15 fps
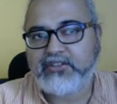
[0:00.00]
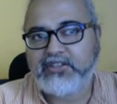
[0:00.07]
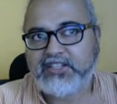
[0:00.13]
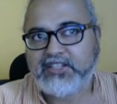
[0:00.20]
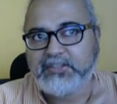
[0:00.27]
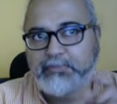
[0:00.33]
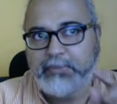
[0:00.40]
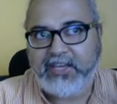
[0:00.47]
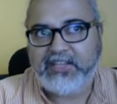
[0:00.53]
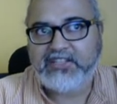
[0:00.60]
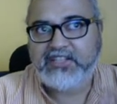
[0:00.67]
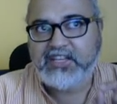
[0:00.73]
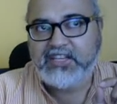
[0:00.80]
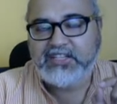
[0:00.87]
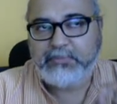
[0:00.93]
The
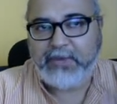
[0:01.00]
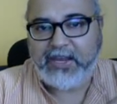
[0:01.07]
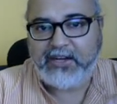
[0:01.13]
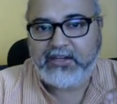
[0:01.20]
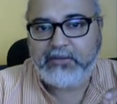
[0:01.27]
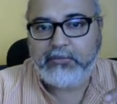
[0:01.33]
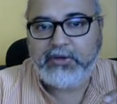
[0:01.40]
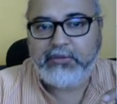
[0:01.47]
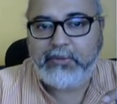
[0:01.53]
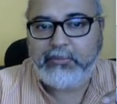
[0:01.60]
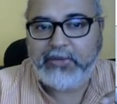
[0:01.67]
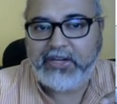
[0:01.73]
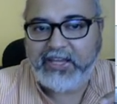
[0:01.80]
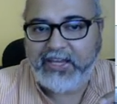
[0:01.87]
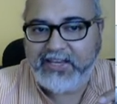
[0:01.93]
space span,
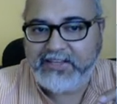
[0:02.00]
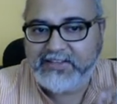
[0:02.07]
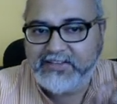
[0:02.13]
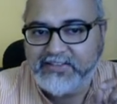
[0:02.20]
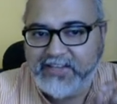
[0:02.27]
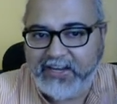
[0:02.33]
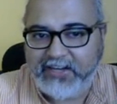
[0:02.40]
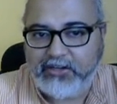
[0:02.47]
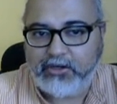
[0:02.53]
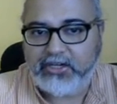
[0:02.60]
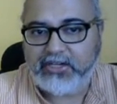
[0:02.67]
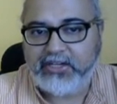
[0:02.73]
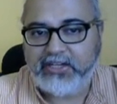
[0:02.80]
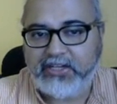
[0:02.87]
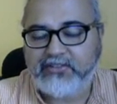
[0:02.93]
remember A is a second
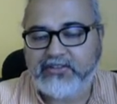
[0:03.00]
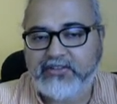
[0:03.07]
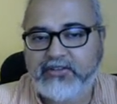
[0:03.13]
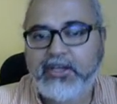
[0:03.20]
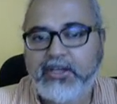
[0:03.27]
order tensor,